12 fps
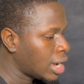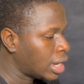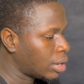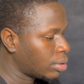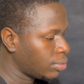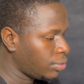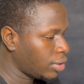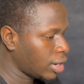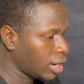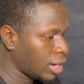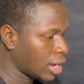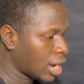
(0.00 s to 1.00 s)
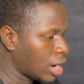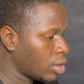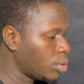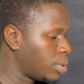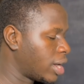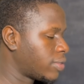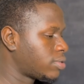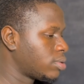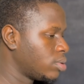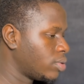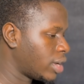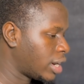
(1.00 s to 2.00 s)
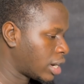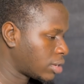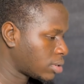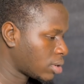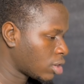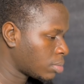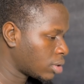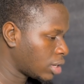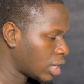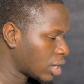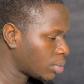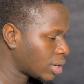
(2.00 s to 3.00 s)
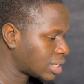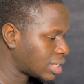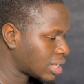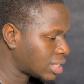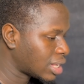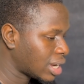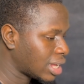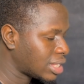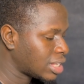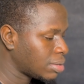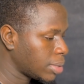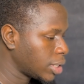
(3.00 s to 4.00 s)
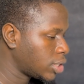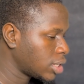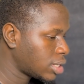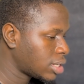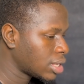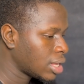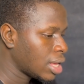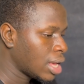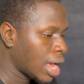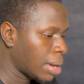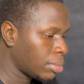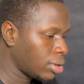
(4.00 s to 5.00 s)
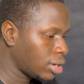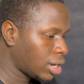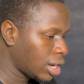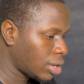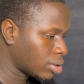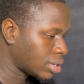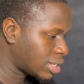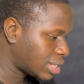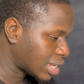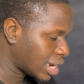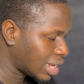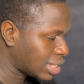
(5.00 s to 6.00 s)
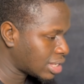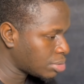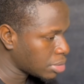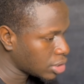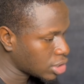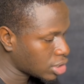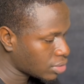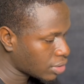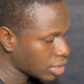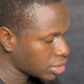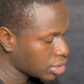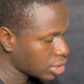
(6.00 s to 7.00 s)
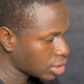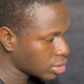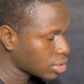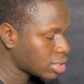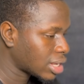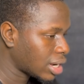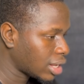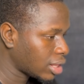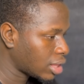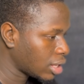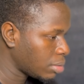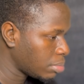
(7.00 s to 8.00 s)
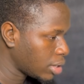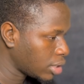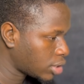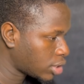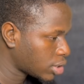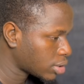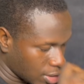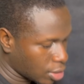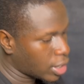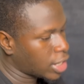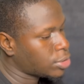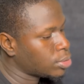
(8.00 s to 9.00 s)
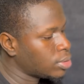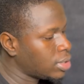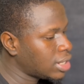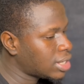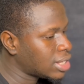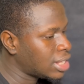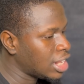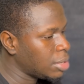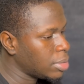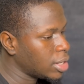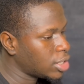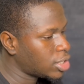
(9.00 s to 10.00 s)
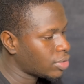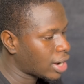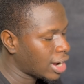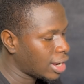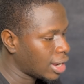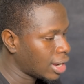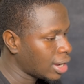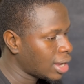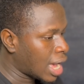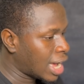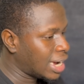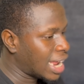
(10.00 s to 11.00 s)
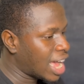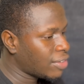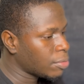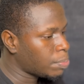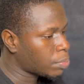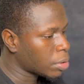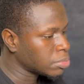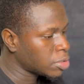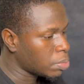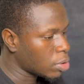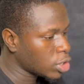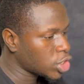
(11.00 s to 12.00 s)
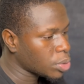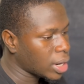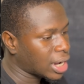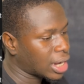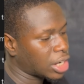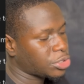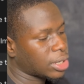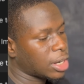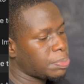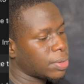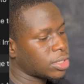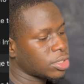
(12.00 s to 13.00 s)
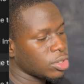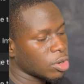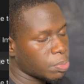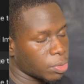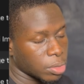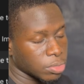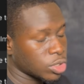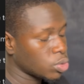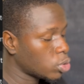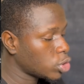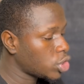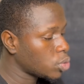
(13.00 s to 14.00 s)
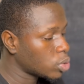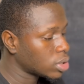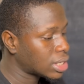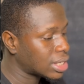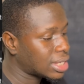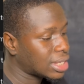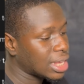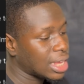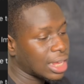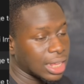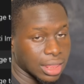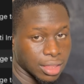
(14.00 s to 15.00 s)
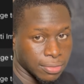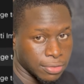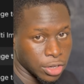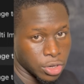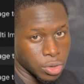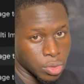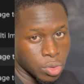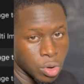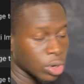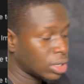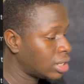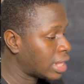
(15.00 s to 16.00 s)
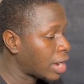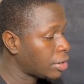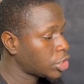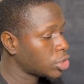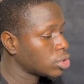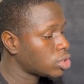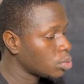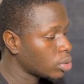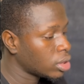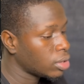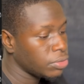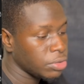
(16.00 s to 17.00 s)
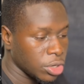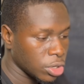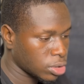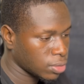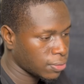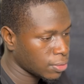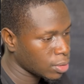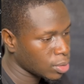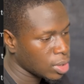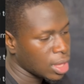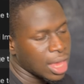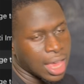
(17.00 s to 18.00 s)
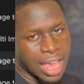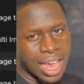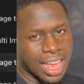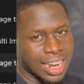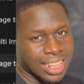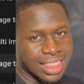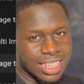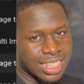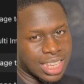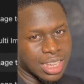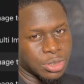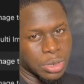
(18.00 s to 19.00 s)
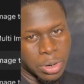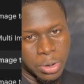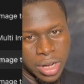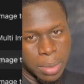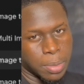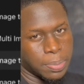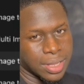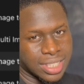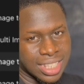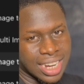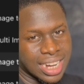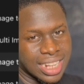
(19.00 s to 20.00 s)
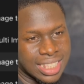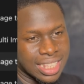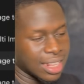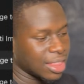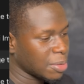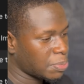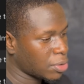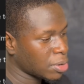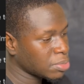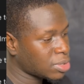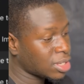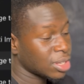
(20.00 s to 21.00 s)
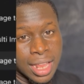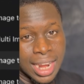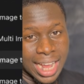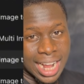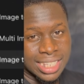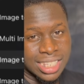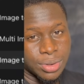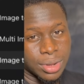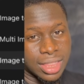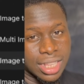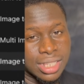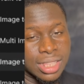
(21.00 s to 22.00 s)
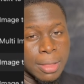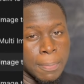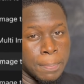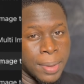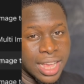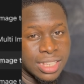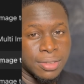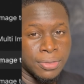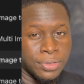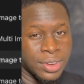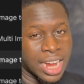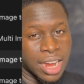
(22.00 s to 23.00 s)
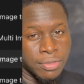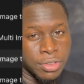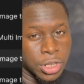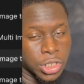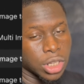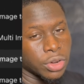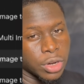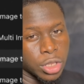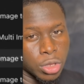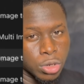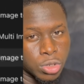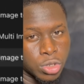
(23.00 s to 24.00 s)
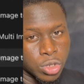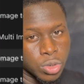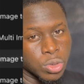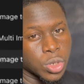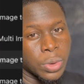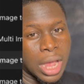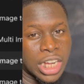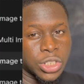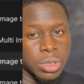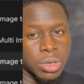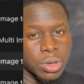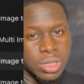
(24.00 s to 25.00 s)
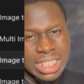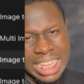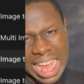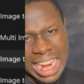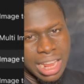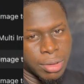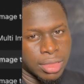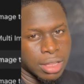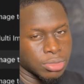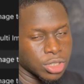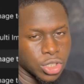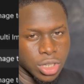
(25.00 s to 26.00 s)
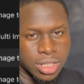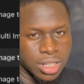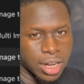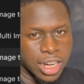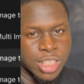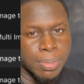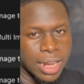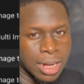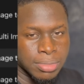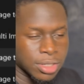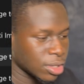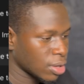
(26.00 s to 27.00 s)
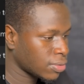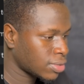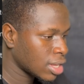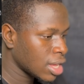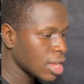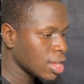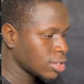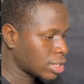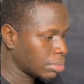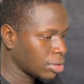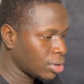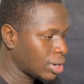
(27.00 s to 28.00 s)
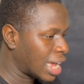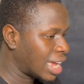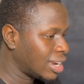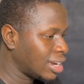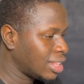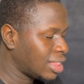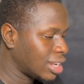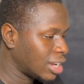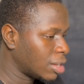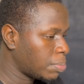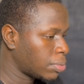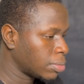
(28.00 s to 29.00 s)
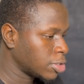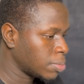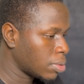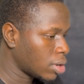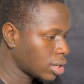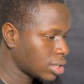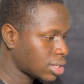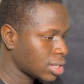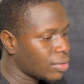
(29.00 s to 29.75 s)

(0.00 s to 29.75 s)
Now on Vheer AI, all we have to do right now is to come on here where it says select images. I'm going to click on select images right here to select the image. Alright, so this is the image right here, and they have a prompt box where you can actually paste in your prompts, what you want to see in the video or the directions you want the video to follow. And in this case, we're not going to be pasting anything in the prompts. Like I said, we're testing the best free AI video generator tool, so we're actually going to to allow them to just create by themselves. So I'm not going to add anything in the prompt box.